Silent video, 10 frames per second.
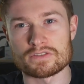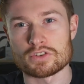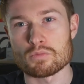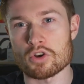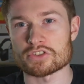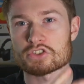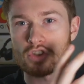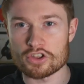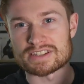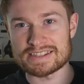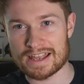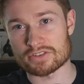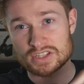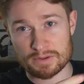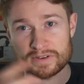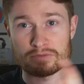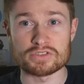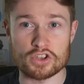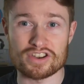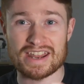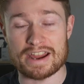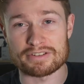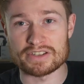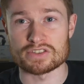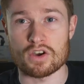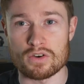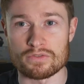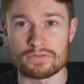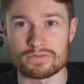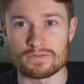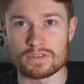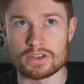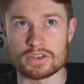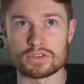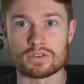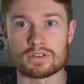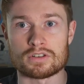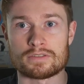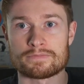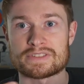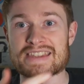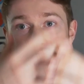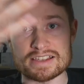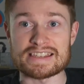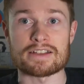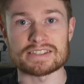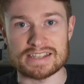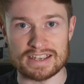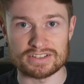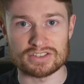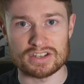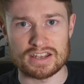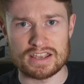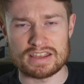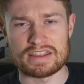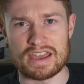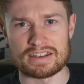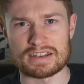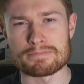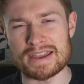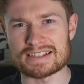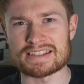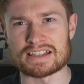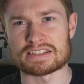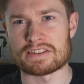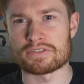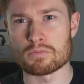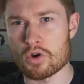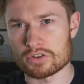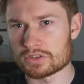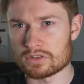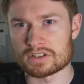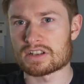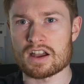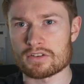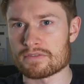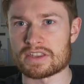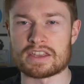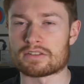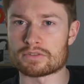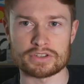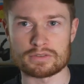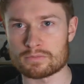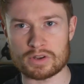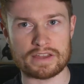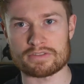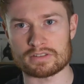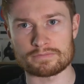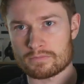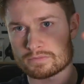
you want certain sounds coming from certain areas of your soundstage, then it makes sense if you want your guitar over here or your whatever.